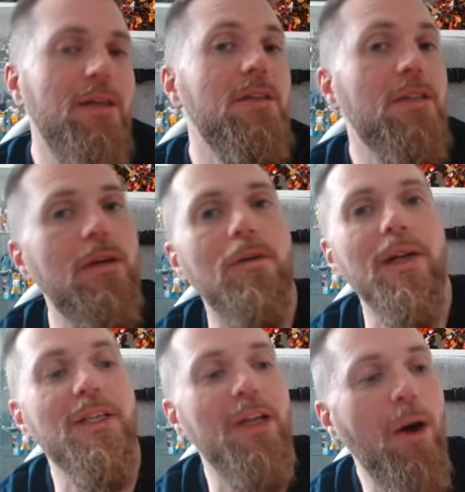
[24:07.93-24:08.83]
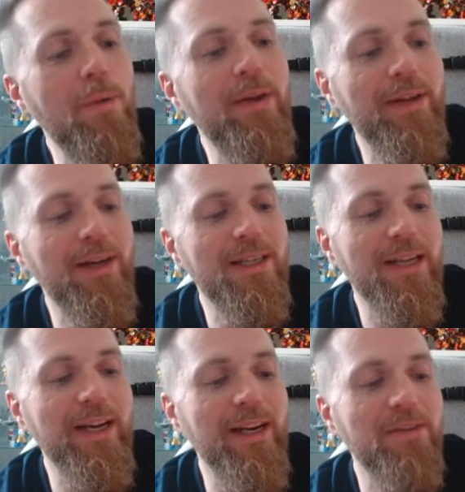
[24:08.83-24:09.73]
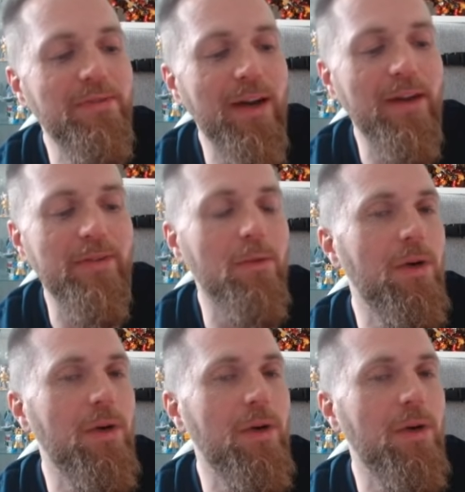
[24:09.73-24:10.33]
So that's the only thing I say in its favour.